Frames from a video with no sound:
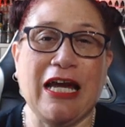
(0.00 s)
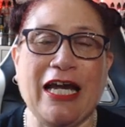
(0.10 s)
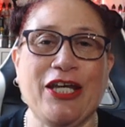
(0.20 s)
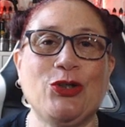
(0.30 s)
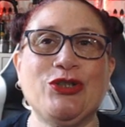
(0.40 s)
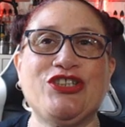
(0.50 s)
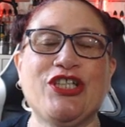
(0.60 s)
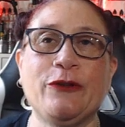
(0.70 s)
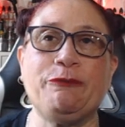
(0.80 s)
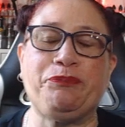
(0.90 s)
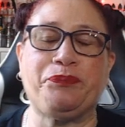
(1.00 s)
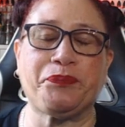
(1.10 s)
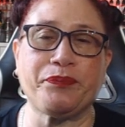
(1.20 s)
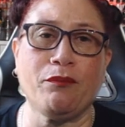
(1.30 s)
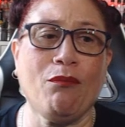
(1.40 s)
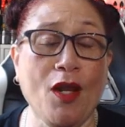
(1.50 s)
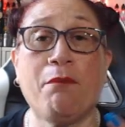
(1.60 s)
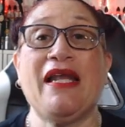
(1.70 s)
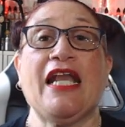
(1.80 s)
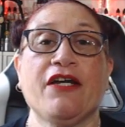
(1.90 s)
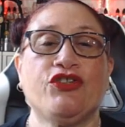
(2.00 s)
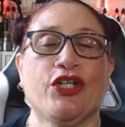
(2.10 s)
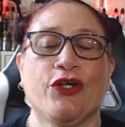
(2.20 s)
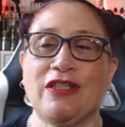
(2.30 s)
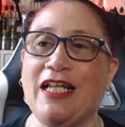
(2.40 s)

I also, on my live shows,